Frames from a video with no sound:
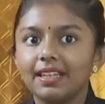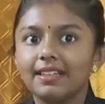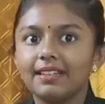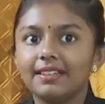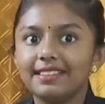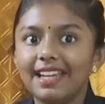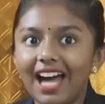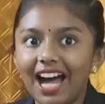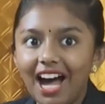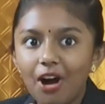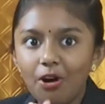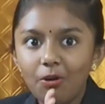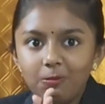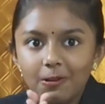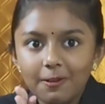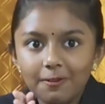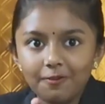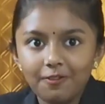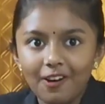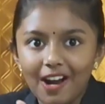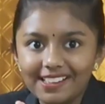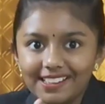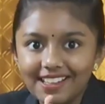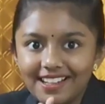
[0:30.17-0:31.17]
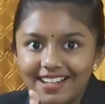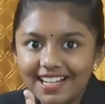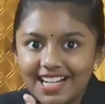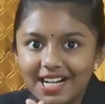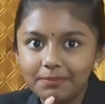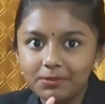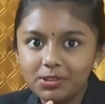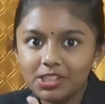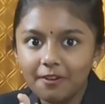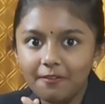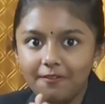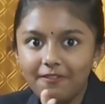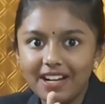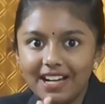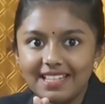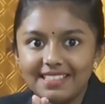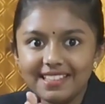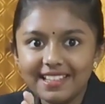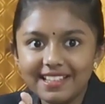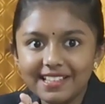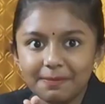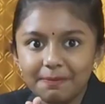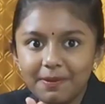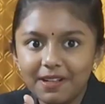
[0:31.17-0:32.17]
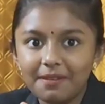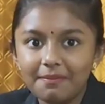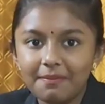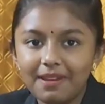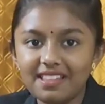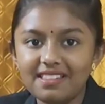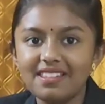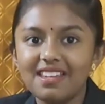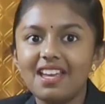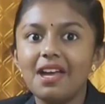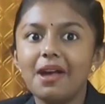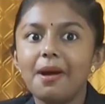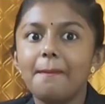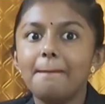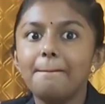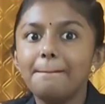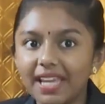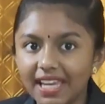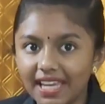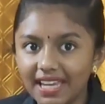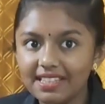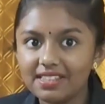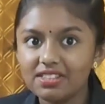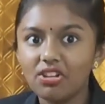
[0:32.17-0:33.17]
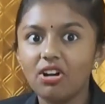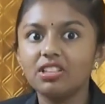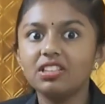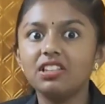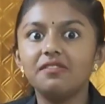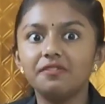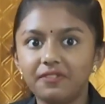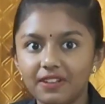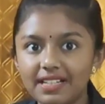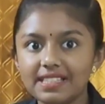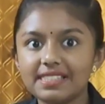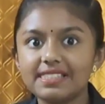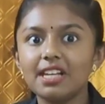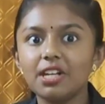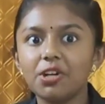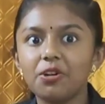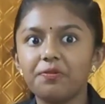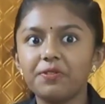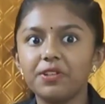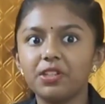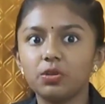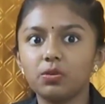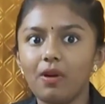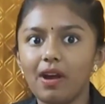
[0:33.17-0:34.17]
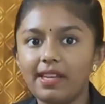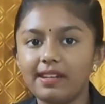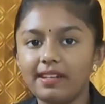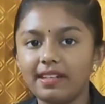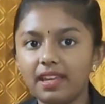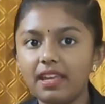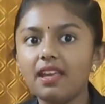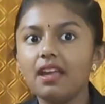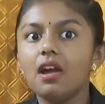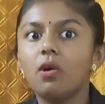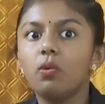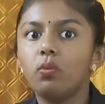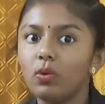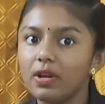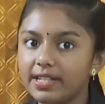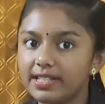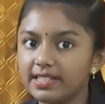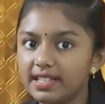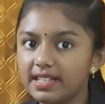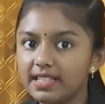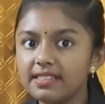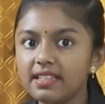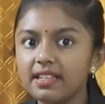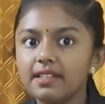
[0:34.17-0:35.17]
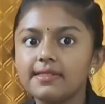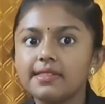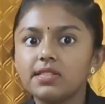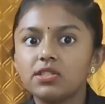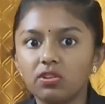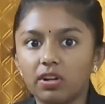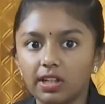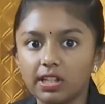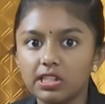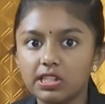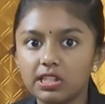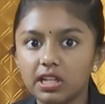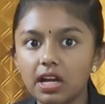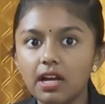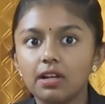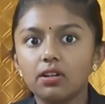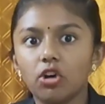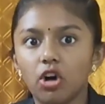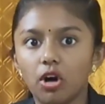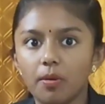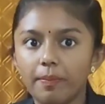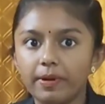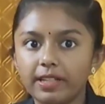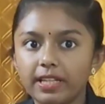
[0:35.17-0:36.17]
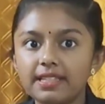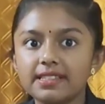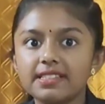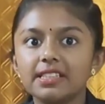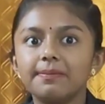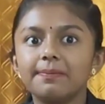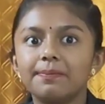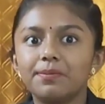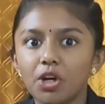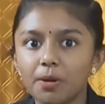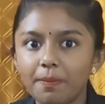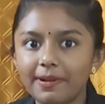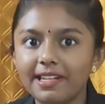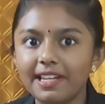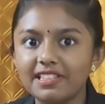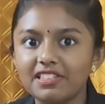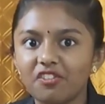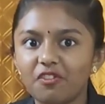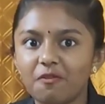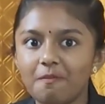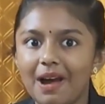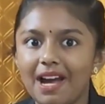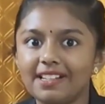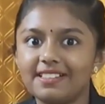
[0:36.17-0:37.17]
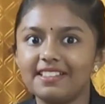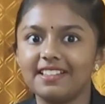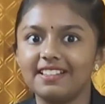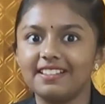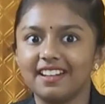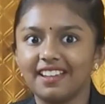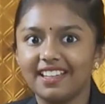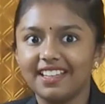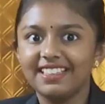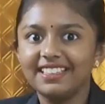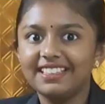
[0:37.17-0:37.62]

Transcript: Now we finally come to the first experiment based on the first line of inquiry, which is structure, components and properties of matter.